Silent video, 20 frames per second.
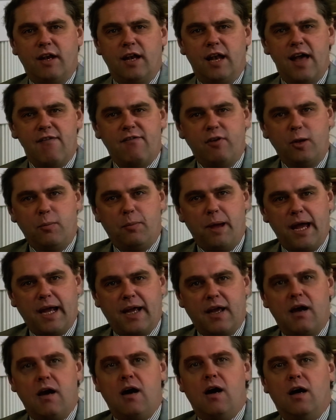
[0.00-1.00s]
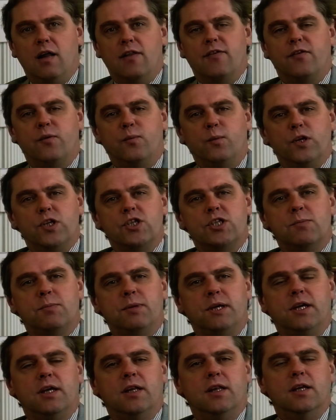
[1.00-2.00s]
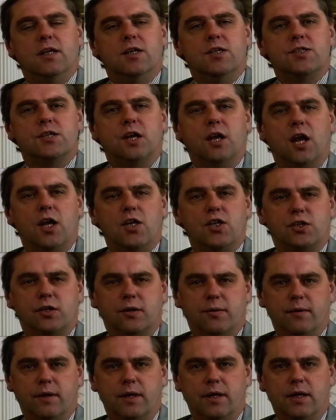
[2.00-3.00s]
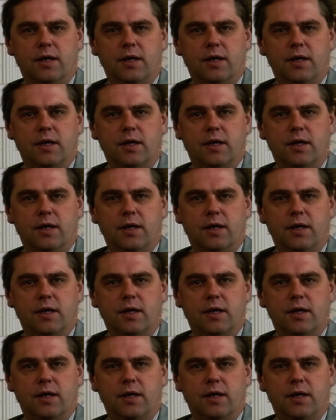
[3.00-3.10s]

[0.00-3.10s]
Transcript: a level back hearth from which to begin the installation.